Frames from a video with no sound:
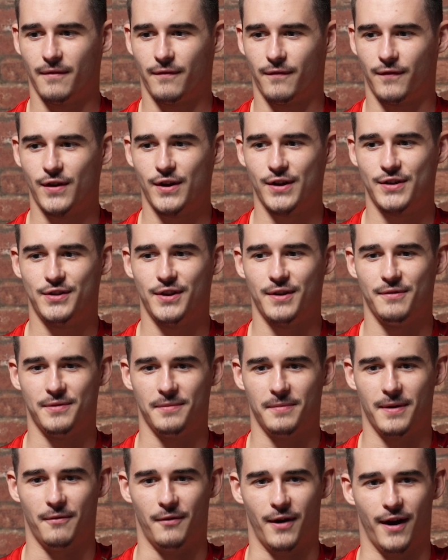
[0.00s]
First year
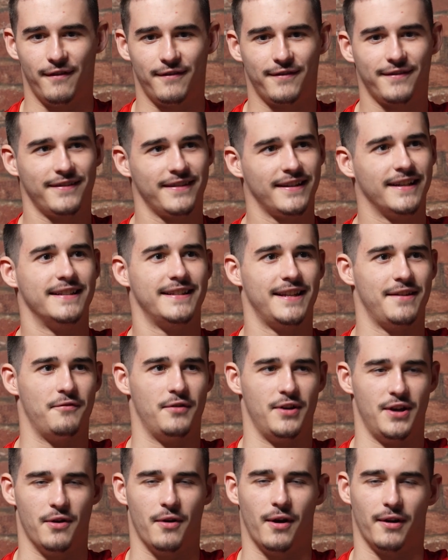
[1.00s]
was a bit rough.
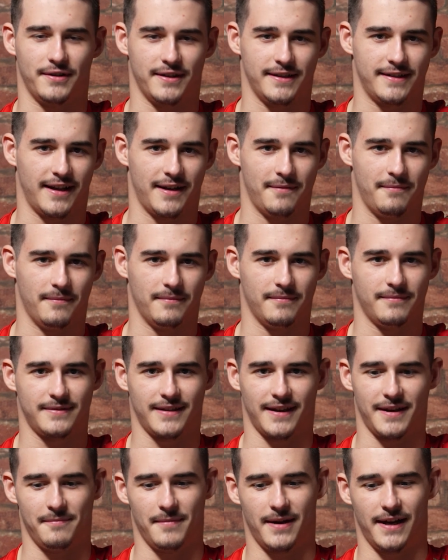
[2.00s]
Didn't really know how to time
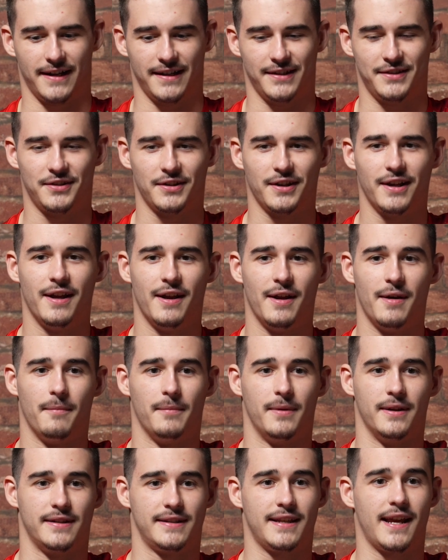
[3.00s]
manage.
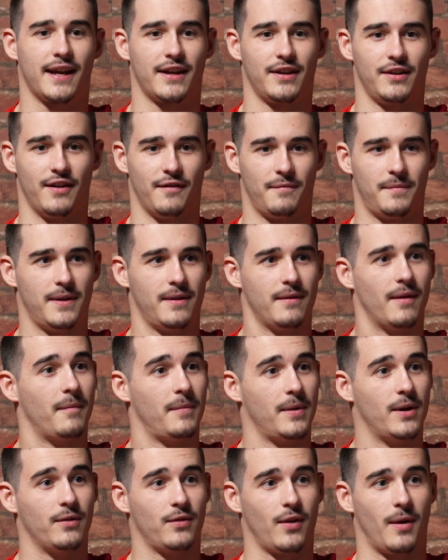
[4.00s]
But the second year,
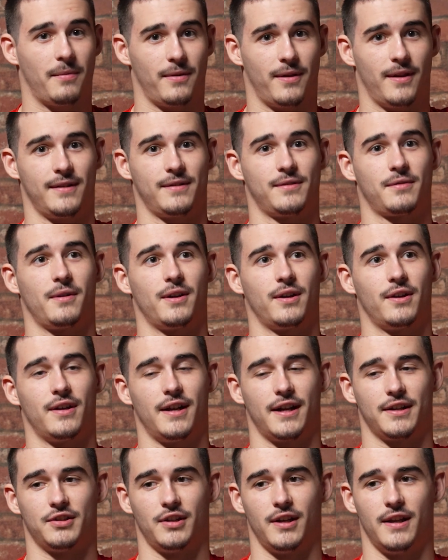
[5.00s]
I've been on top of things, quite
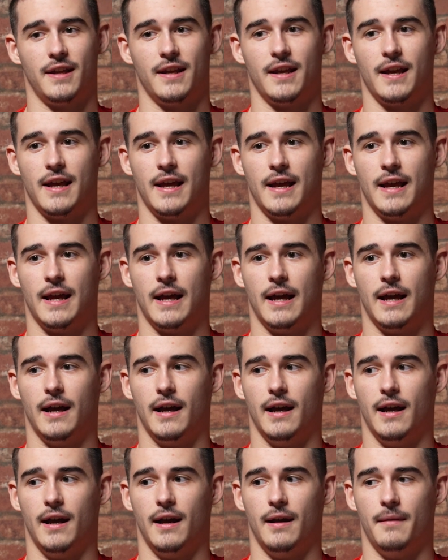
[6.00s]
good actually.
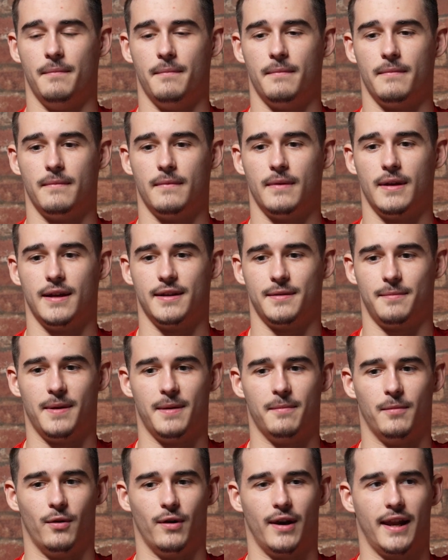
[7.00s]
It's a
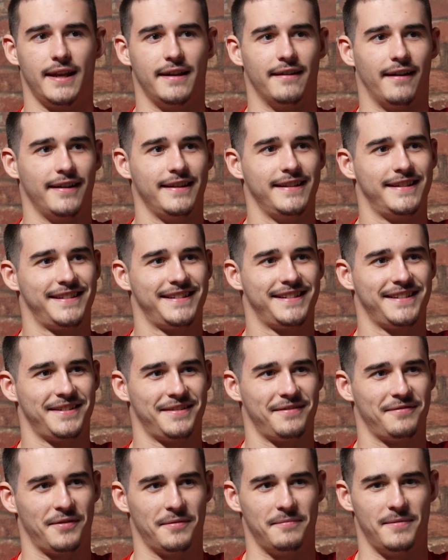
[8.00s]
bit more late nights
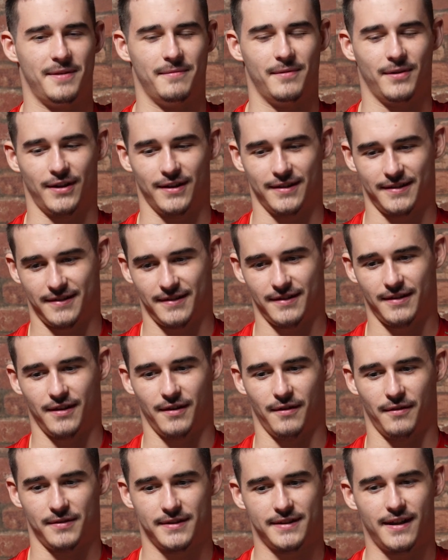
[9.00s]
for me because
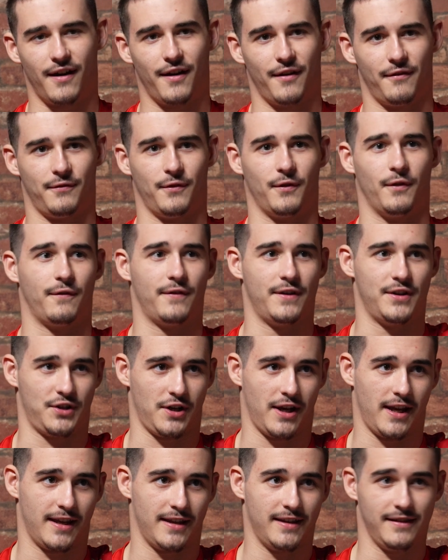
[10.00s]
start at 4,
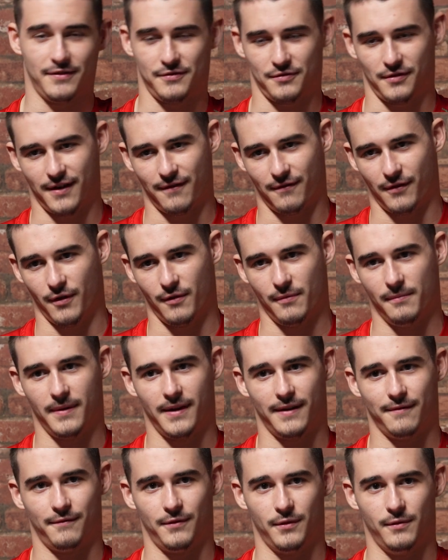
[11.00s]
finish at 8, drive home,
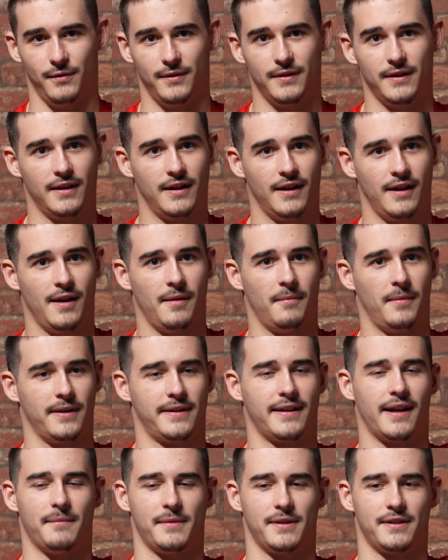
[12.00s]
have food.
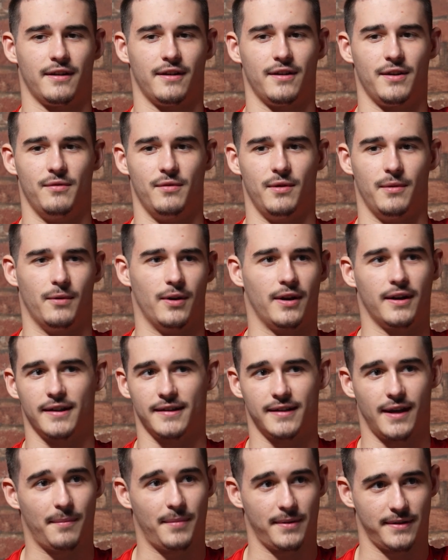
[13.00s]
By the time I start uni work,
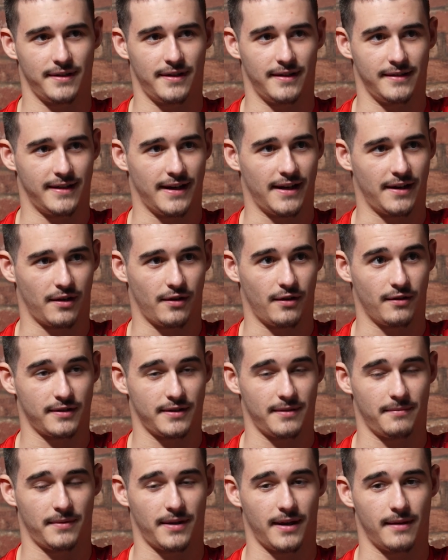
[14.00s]
it's 9:30, 10
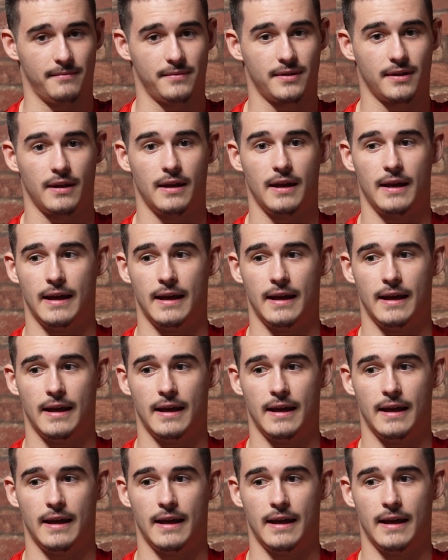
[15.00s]
o'clock sometimes.